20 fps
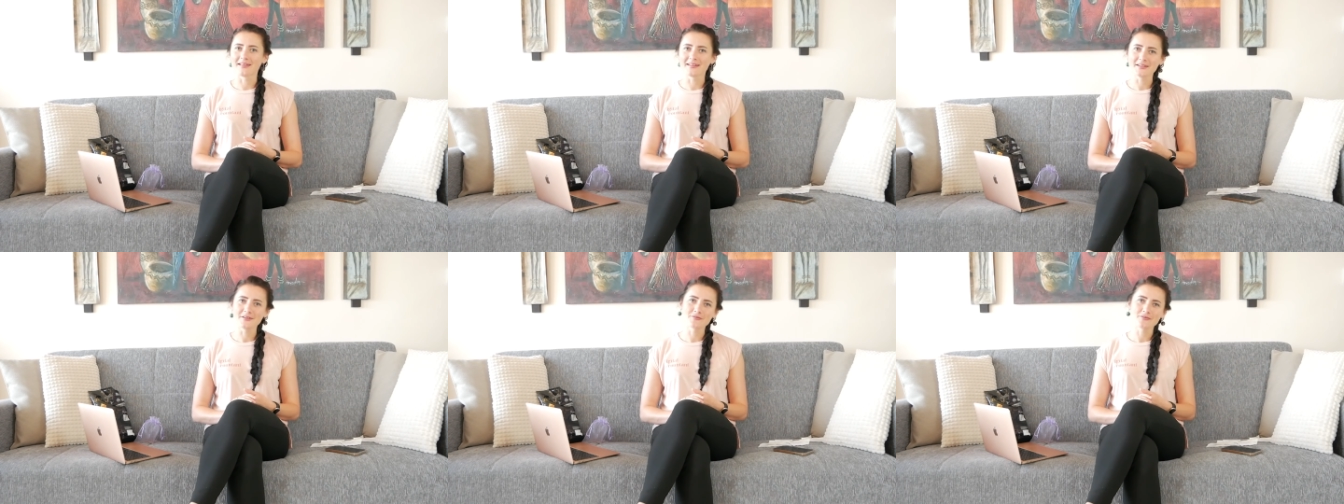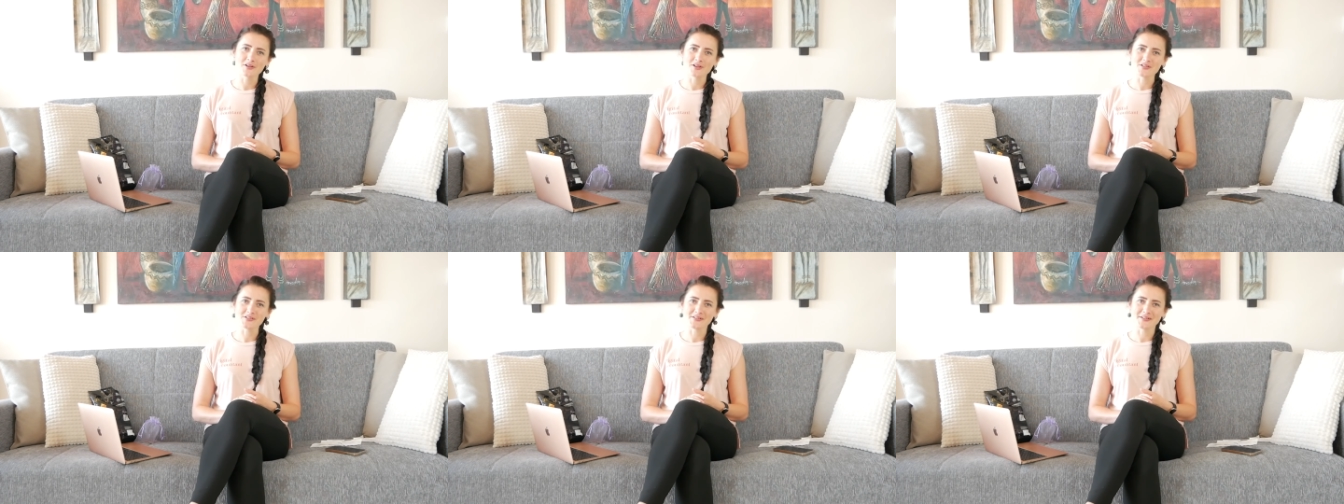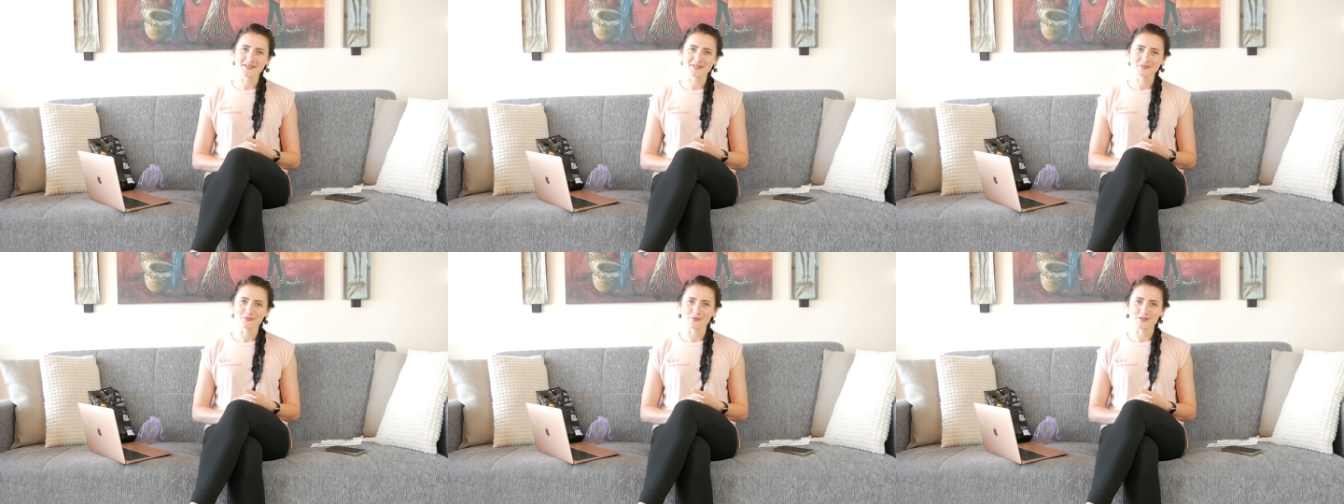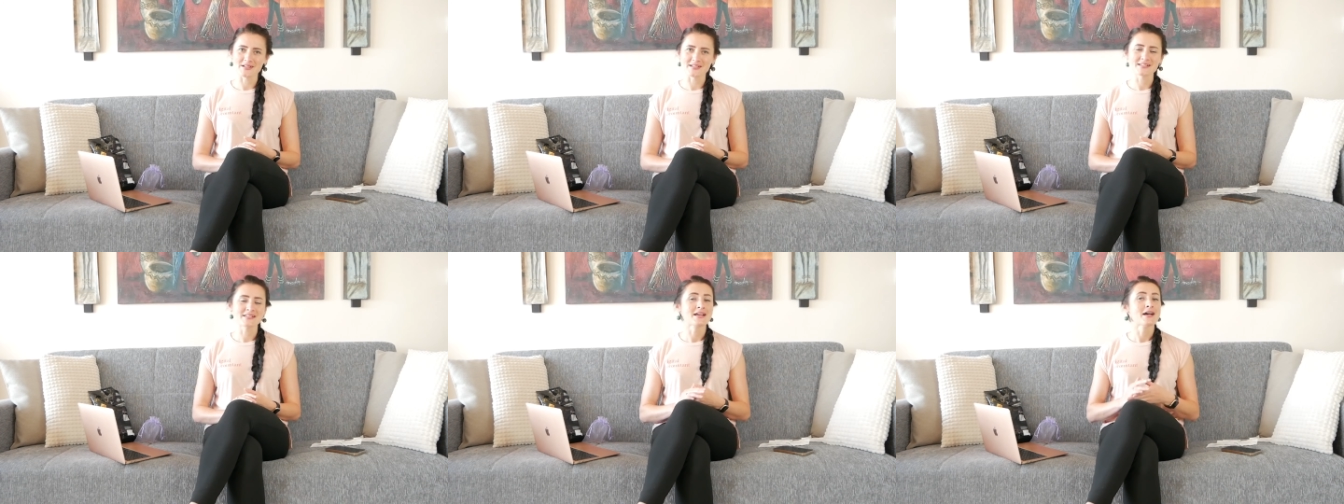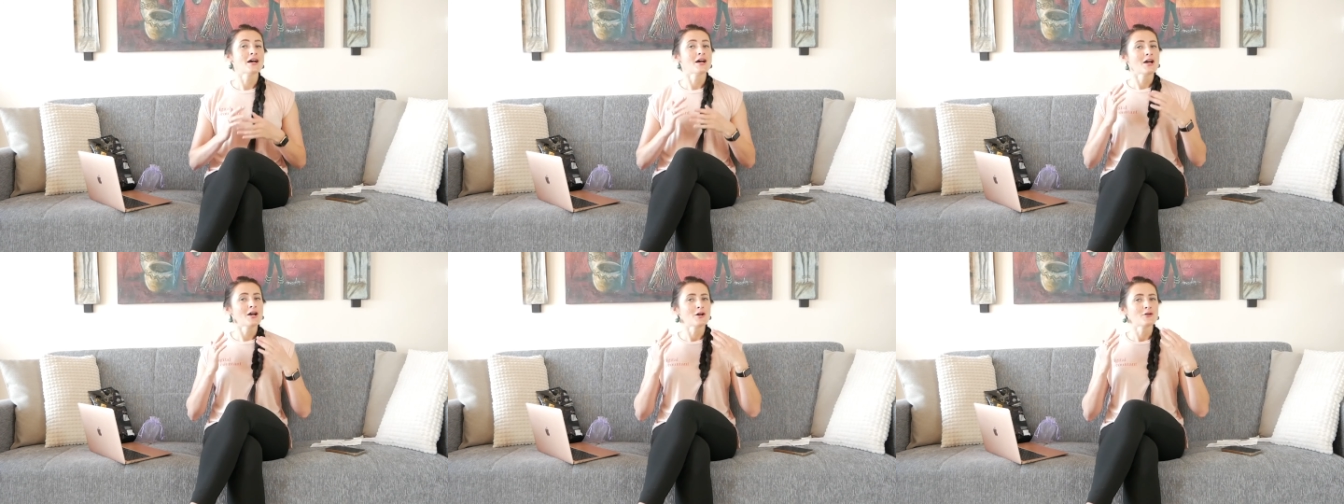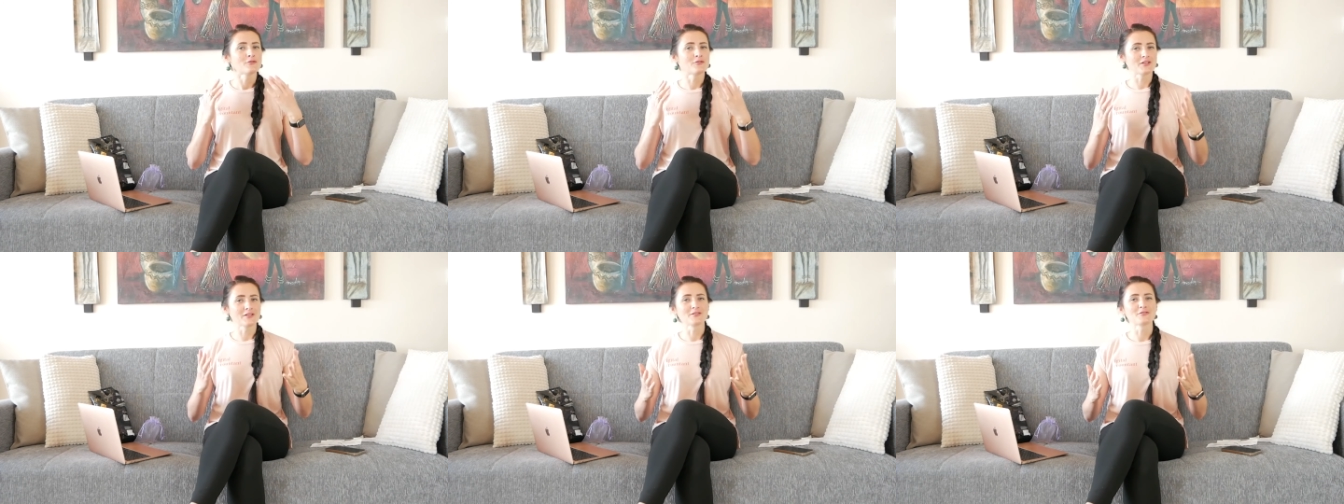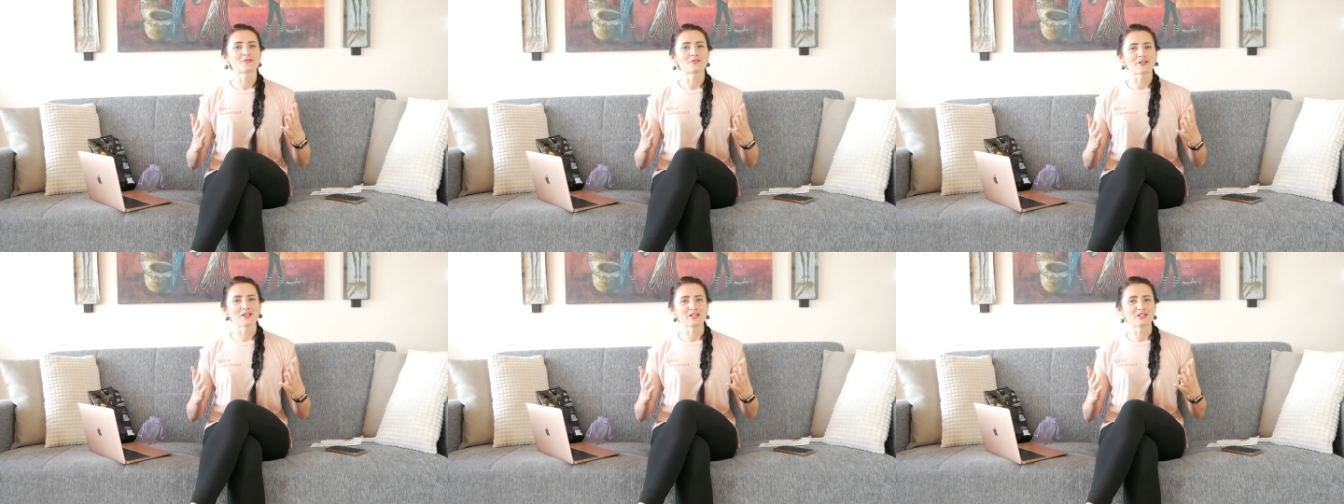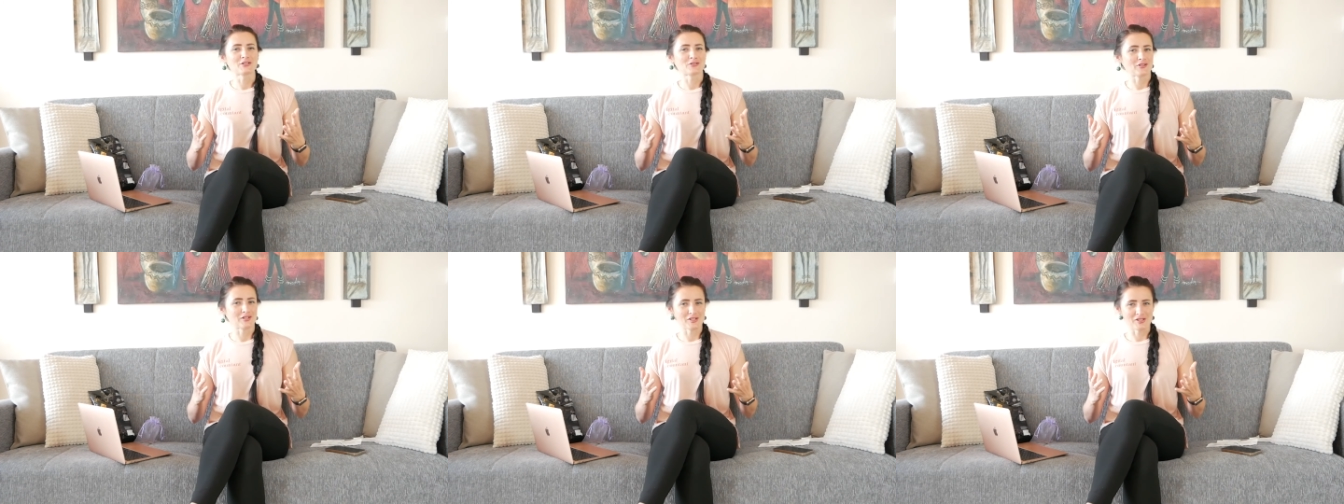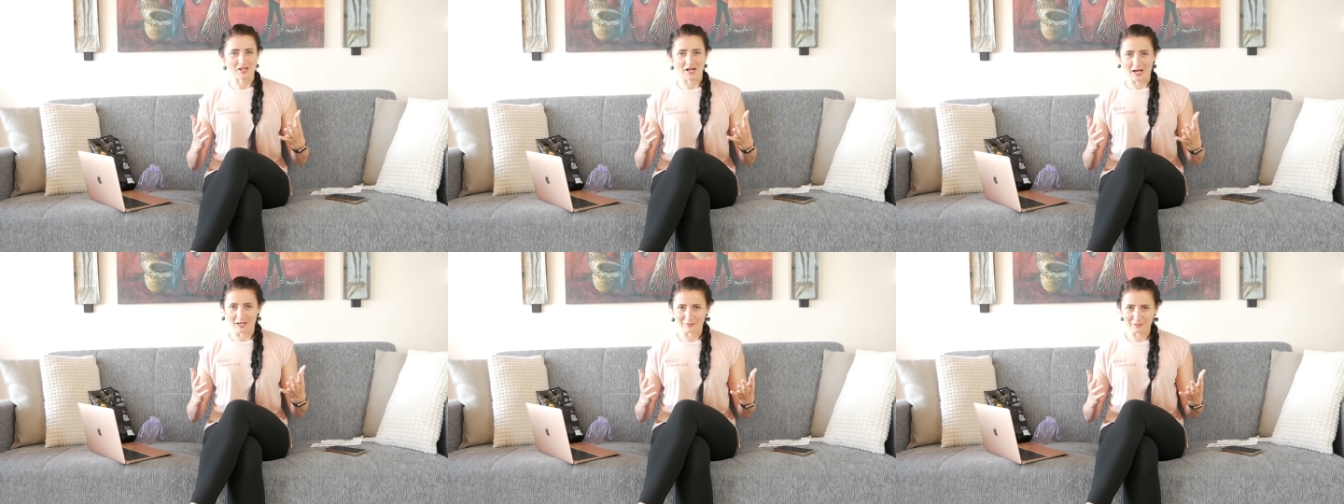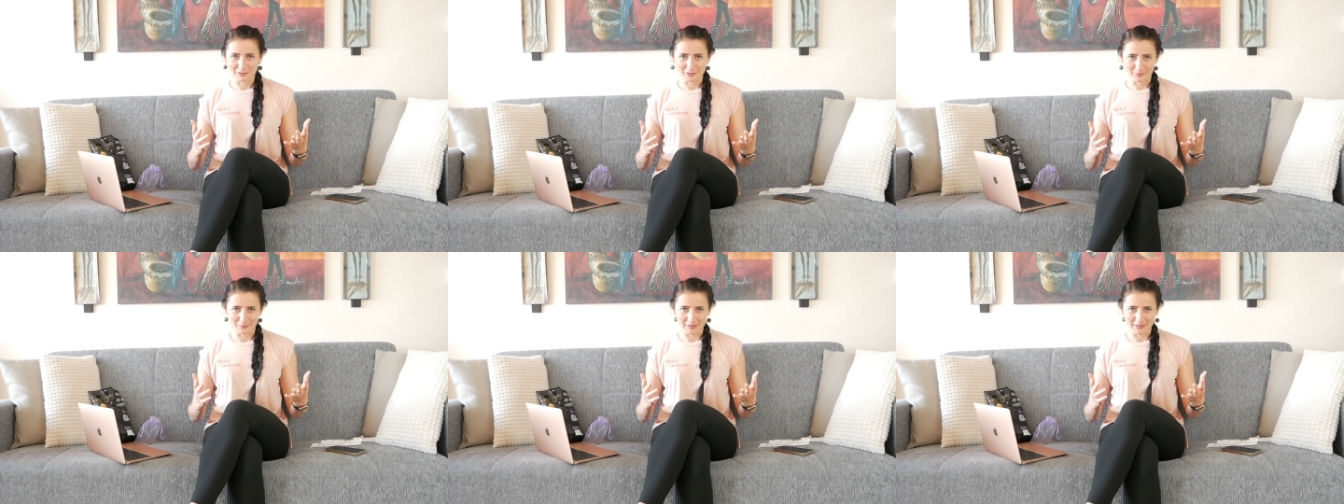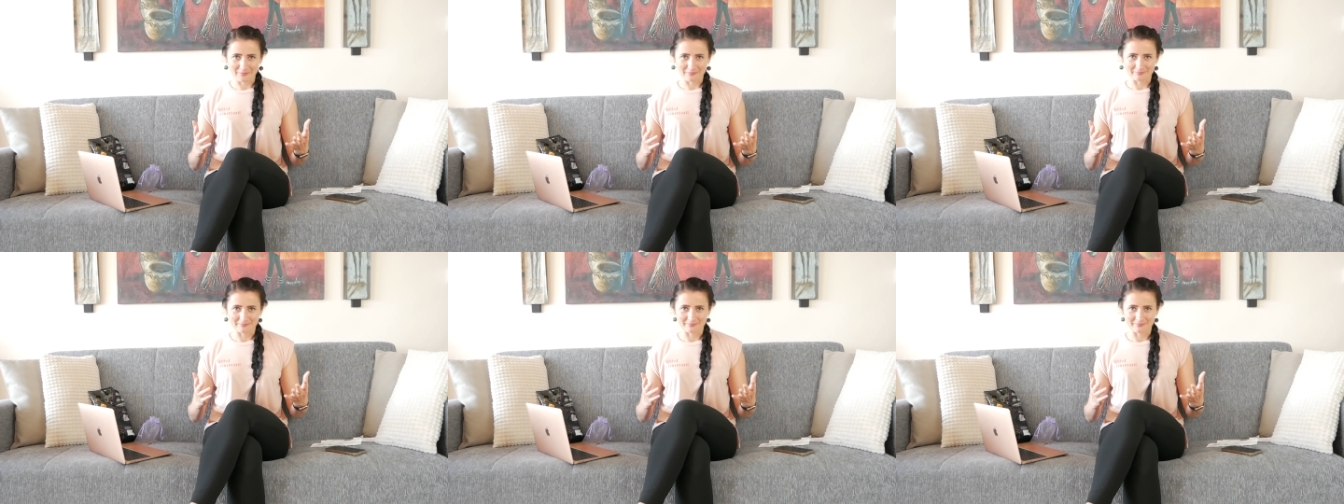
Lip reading: any further advice, feel free to reach out to me.